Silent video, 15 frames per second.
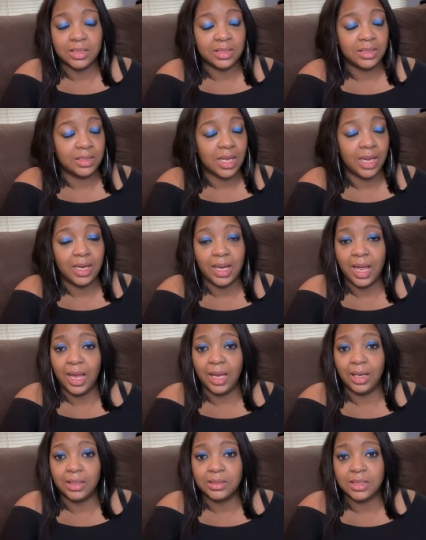
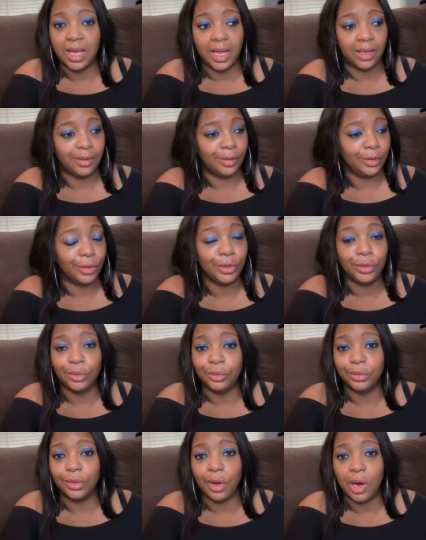Sundays at
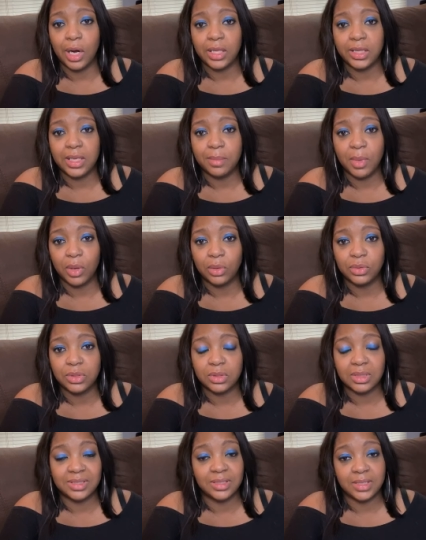noon are the
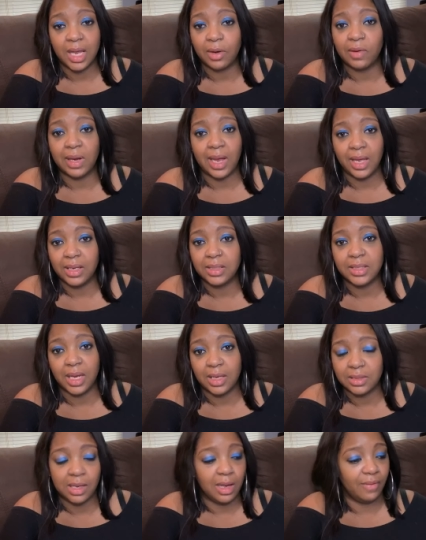most segregated
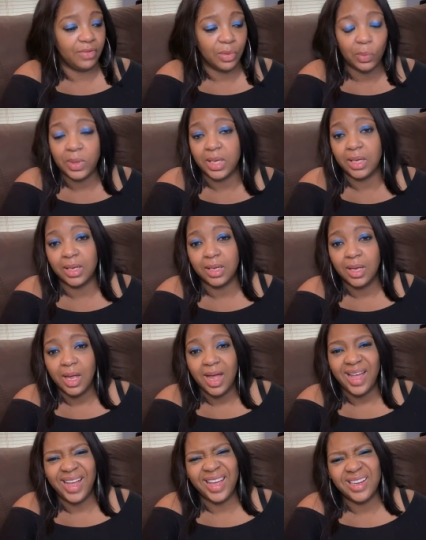day of the week,
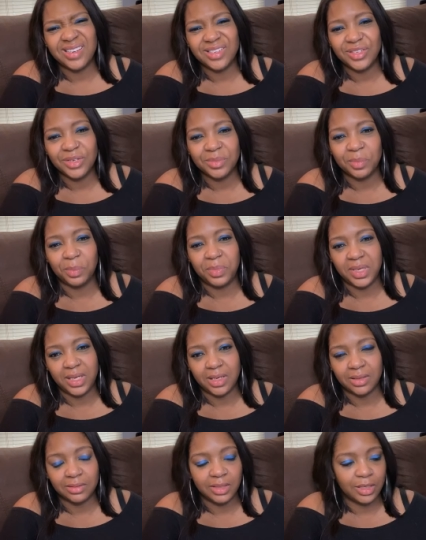and it shouldn't
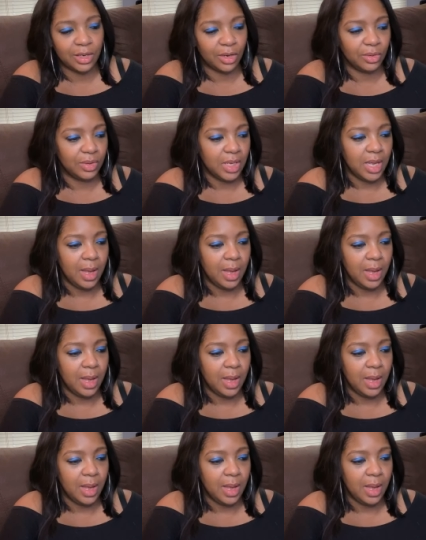be, you know.